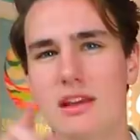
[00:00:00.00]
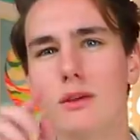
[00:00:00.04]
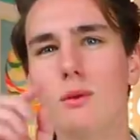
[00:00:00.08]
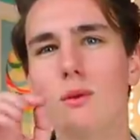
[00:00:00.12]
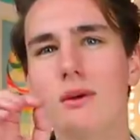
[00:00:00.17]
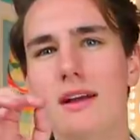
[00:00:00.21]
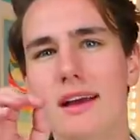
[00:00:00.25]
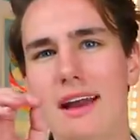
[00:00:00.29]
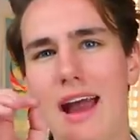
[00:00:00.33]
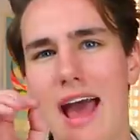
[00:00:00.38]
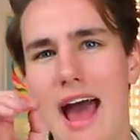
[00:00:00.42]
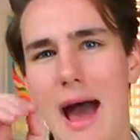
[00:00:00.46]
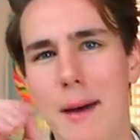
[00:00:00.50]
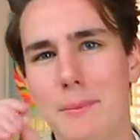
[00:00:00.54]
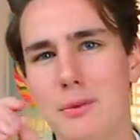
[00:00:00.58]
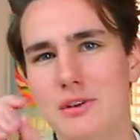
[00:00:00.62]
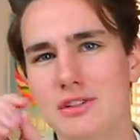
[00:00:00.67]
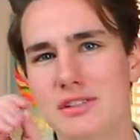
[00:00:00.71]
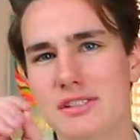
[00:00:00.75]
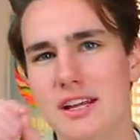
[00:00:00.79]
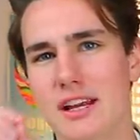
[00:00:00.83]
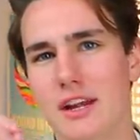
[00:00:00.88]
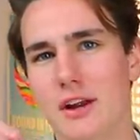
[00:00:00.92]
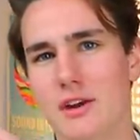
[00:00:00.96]
think we'll get
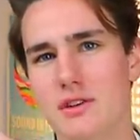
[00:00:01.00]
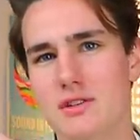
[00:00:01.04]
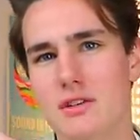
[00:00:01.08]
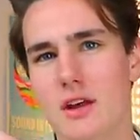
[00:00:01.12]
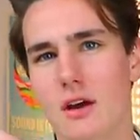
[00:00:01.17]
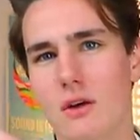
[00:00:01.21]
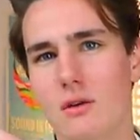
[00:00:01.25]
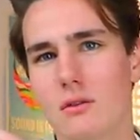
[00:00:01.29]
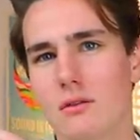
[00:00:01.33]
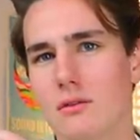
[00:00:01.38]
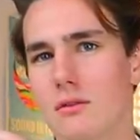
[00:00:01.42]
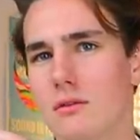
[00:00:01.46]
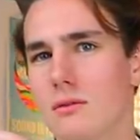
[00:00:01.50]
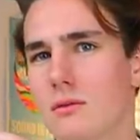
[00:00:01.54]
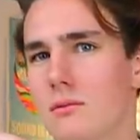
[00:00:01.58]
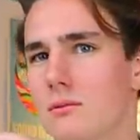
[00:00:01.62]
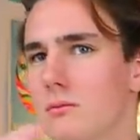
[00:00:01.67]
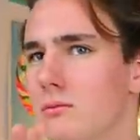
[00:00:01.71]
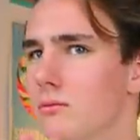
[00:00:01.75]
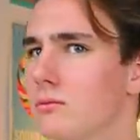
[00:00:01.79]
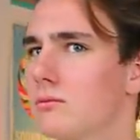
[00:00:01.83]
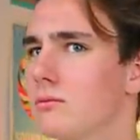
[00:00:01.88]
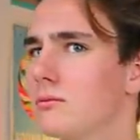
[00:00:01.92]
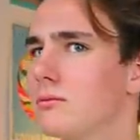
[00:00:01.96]
Apple stickers though?
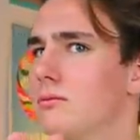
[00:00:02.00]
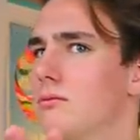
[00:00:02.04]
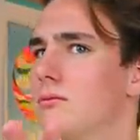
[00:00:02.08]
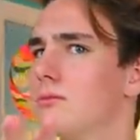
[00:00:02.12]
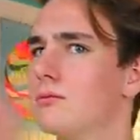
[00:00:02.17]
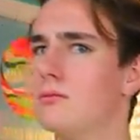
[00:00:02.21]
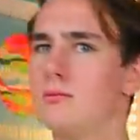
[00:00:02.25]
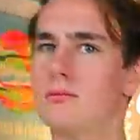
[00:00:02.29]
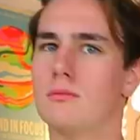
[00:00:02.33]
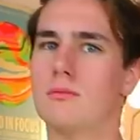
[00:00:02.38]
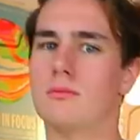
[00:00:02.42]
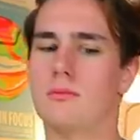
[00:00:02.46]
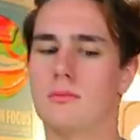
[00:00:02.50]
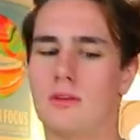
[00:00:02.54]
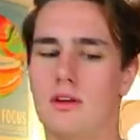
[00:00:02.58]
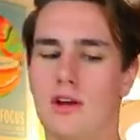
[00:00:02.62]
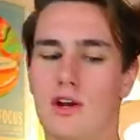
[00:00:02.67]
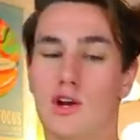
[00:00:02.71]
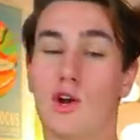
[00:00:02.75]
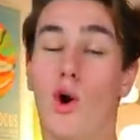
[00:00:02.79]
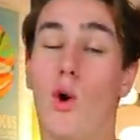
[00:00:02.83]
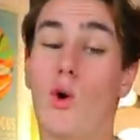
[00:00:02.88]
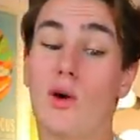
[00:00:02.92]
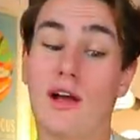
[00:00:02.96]

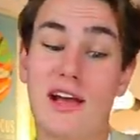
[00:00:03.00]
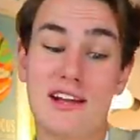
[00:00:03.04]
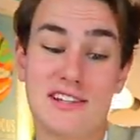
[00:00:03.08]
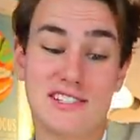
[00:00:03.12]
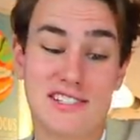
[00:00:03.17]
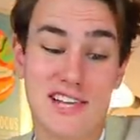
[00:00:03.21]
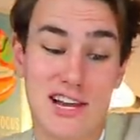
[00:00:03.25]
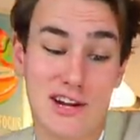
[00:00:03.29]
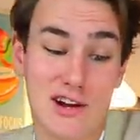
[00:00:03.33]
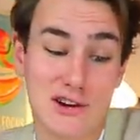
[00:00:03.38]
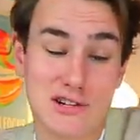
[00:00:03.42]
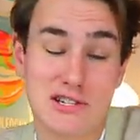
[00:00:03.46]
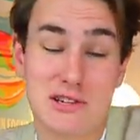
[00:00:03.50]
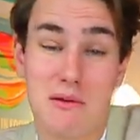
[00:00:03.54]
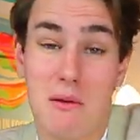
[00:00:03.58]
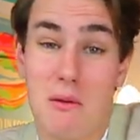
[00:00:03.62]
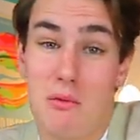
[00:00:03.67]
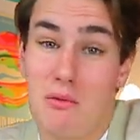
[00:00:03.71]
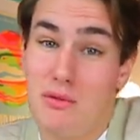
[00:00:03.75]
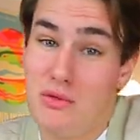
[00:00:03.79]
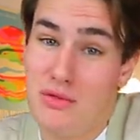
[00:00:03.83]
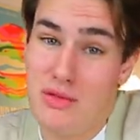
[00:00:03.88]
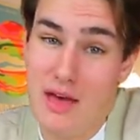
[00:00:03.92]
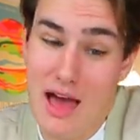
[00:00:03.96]
Colgate stickers?
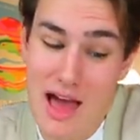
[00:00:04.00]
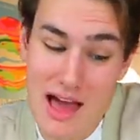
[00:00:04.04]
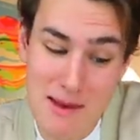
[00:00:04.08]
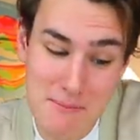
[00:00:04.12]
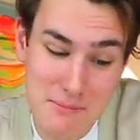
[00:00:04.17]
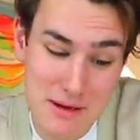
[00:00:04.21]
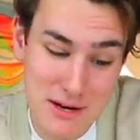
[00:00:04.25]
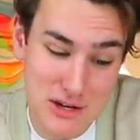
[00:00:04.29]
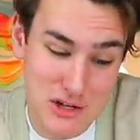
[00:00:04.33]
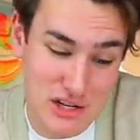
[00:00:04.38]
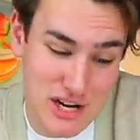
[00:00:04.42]
That'd be